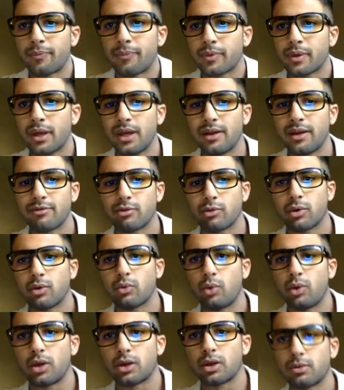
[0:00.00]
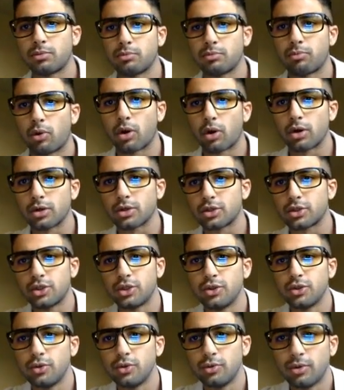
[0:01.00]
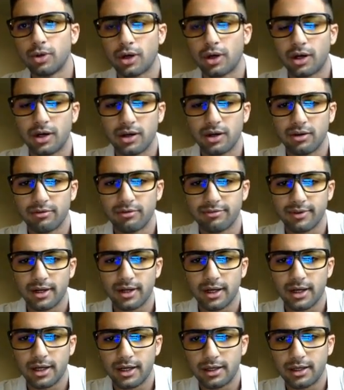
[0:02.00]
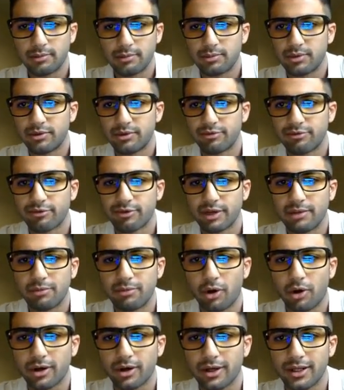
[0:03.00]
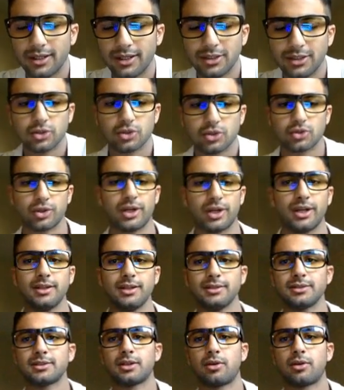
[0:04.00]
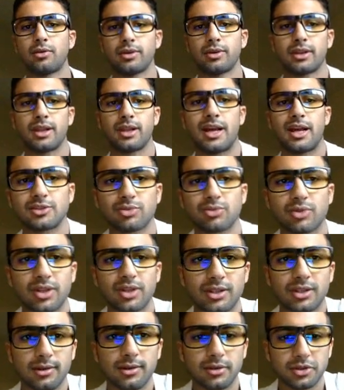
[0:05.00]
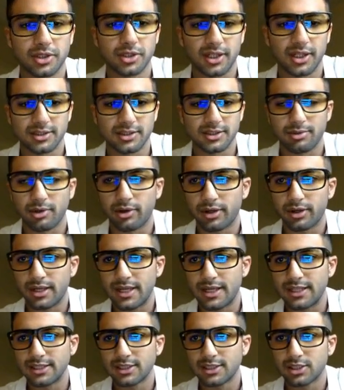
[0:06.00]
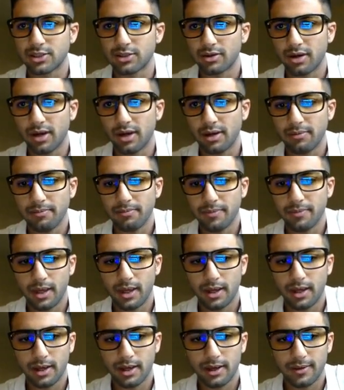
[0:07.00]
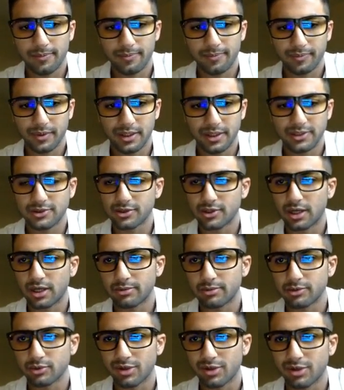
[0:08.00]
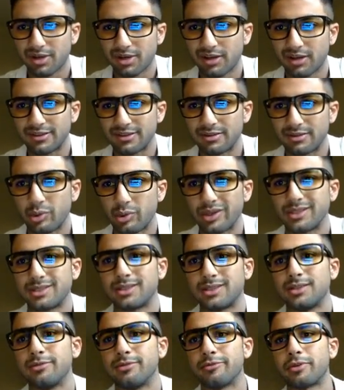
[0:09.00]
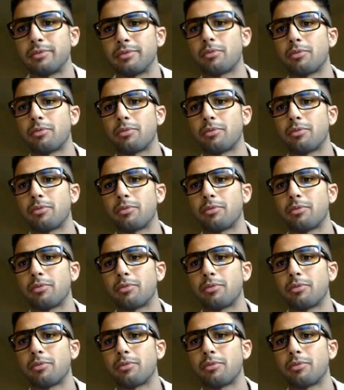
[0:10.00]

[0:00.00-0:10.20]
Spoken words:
Hey everyone, welcome to part two of the free marketing training. So in the last one, I told you guys about Instagram. Instagram is one of my favorite ways to do free